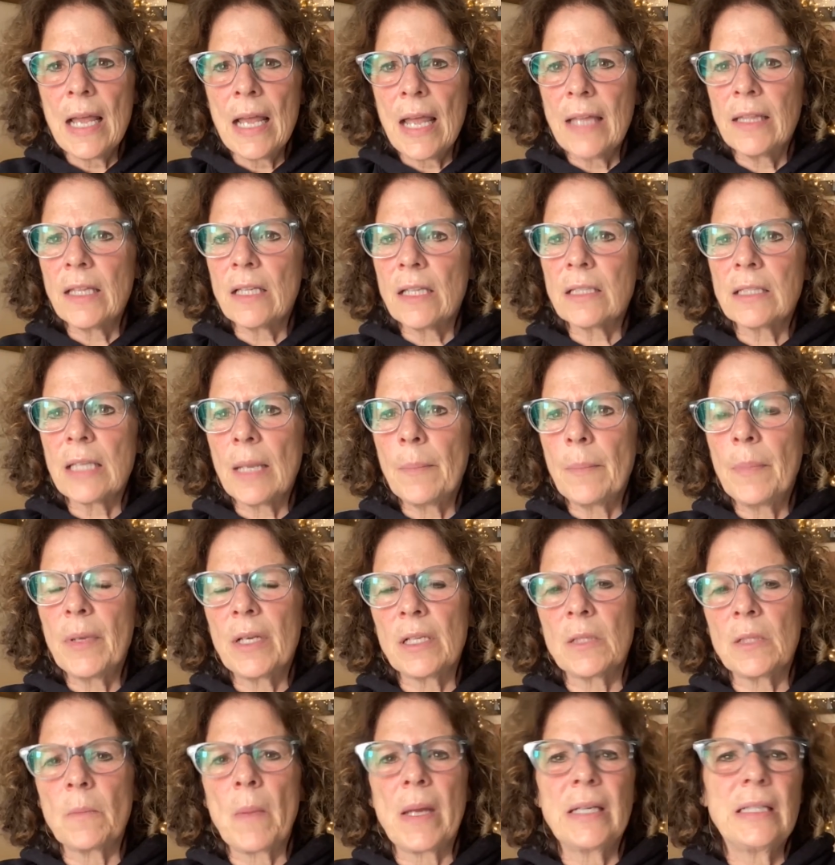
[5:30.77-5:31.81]
And they'll say,
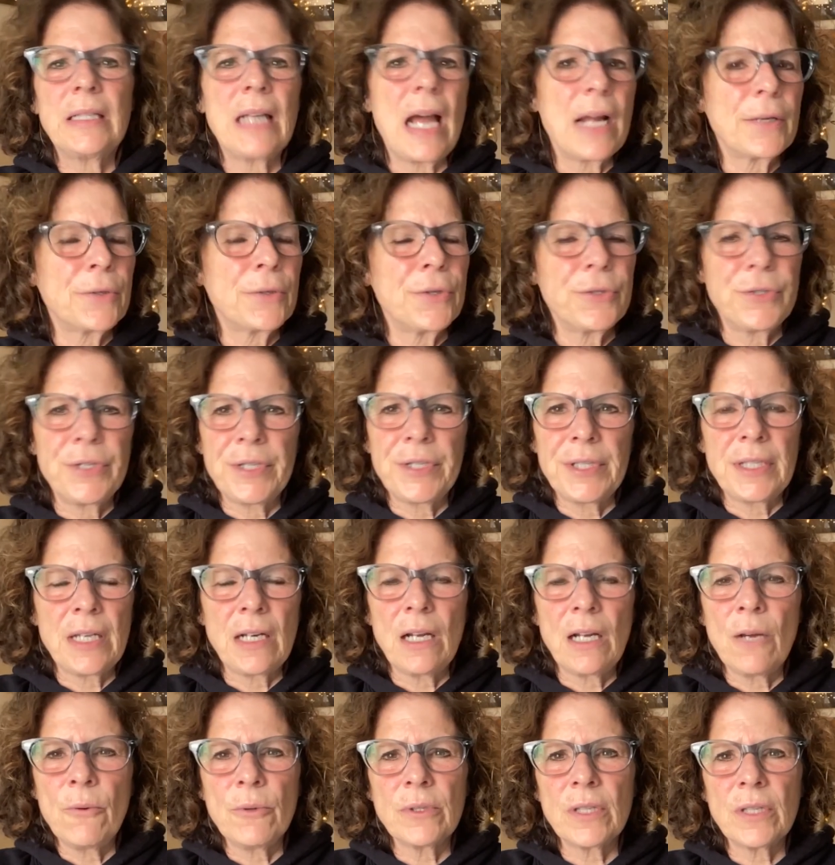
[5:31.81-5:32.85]
because my doctor just
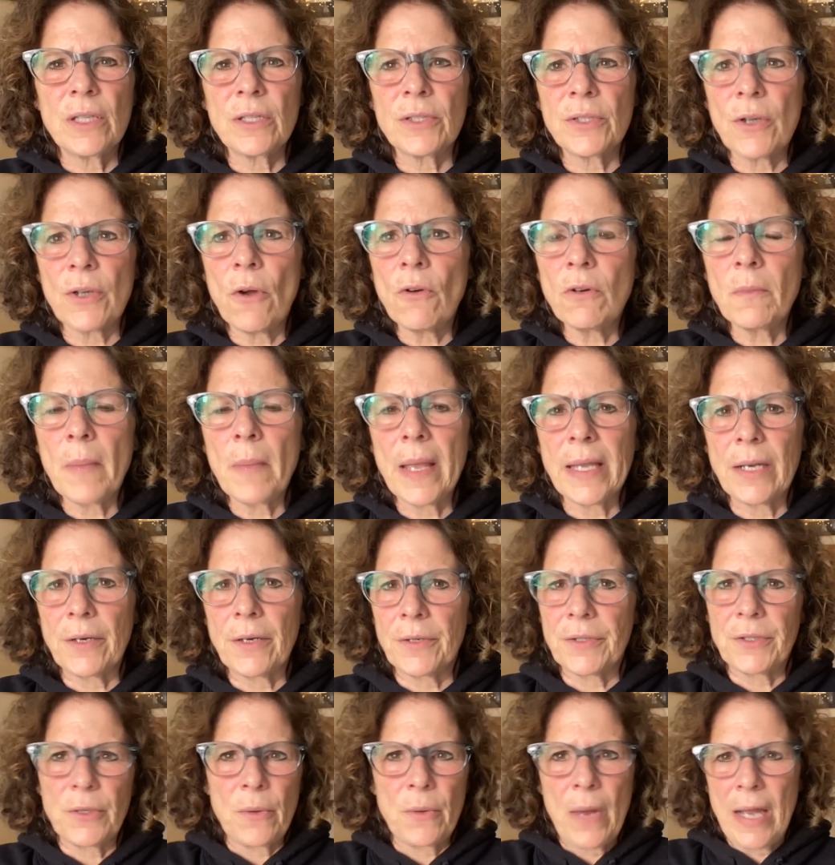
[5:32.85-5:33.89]
said I was a stone maker,
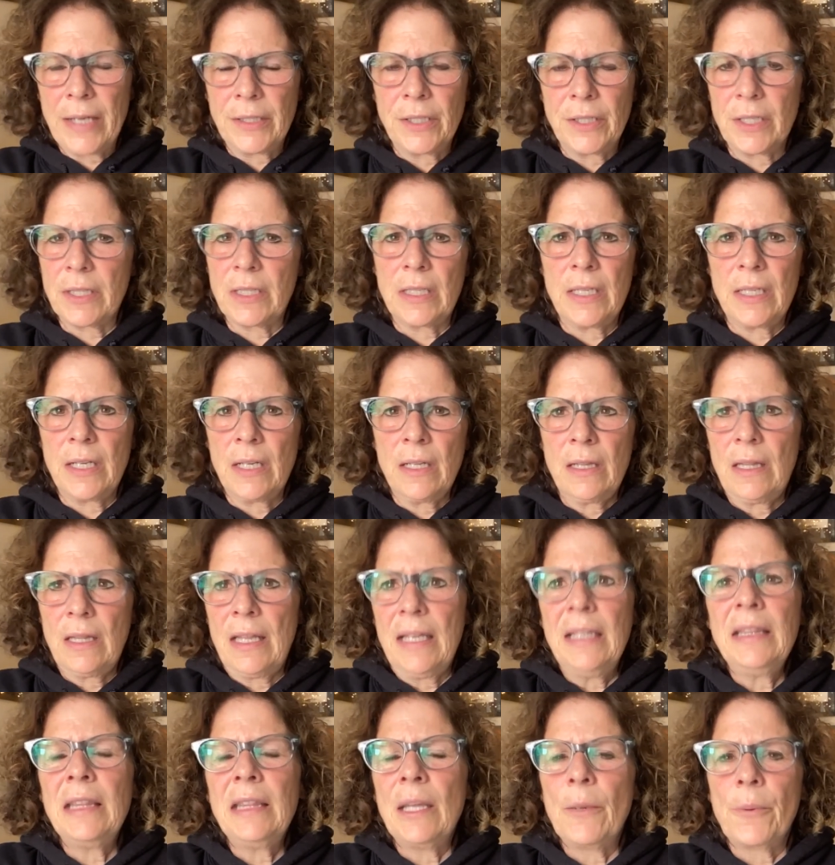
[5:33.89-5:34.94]
so I just didn't
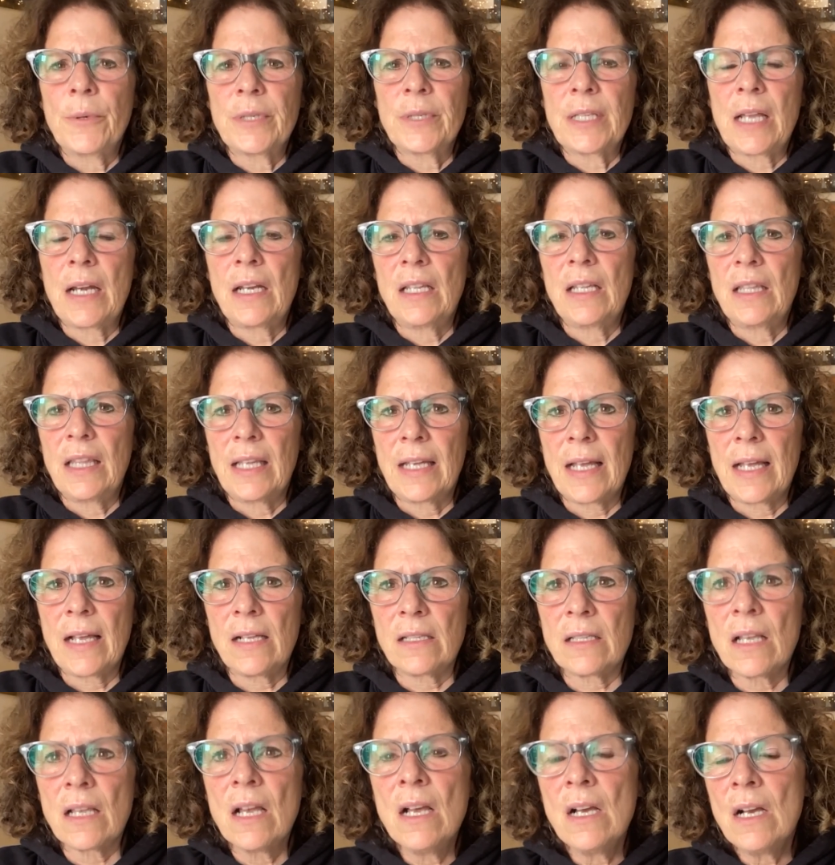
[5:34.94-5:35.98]
think there was anything
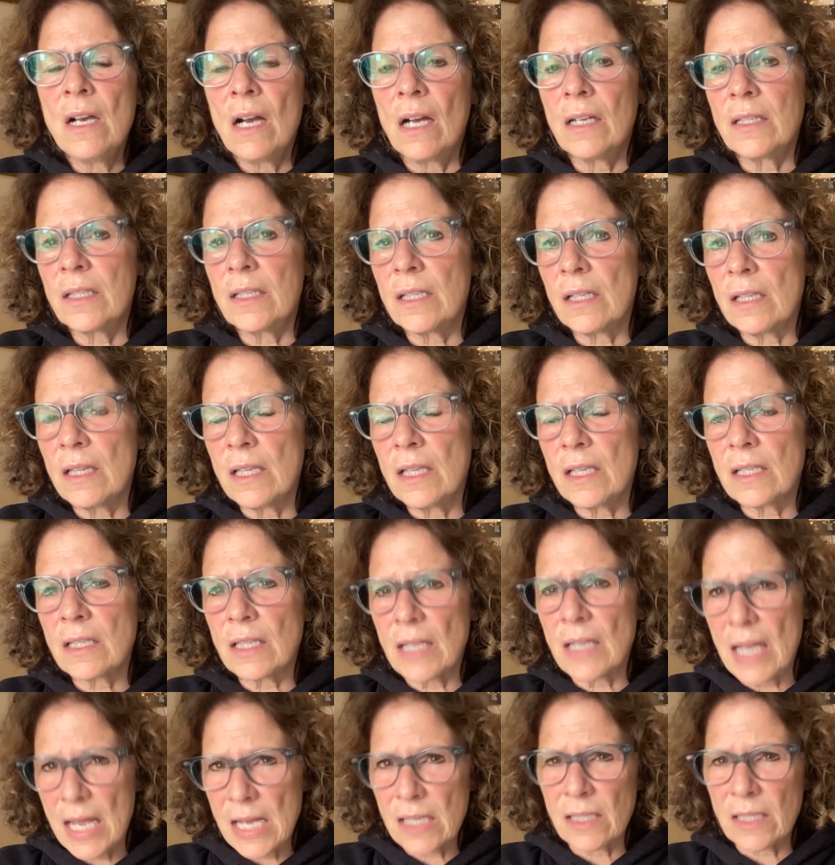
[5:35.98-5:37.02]
else until this
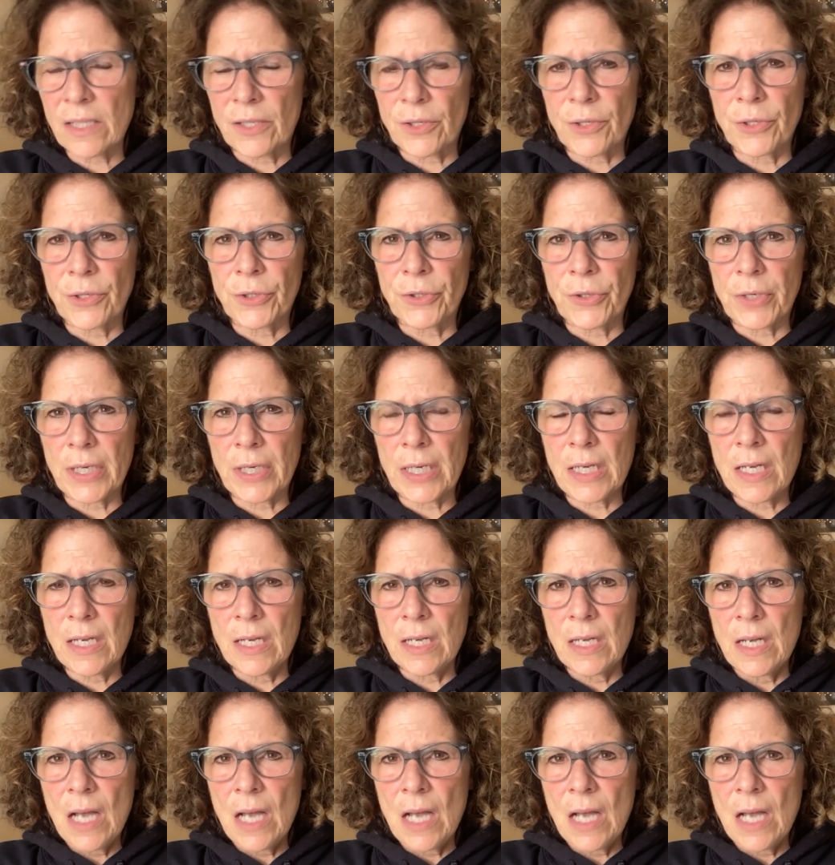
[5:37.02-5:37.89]
last surgery.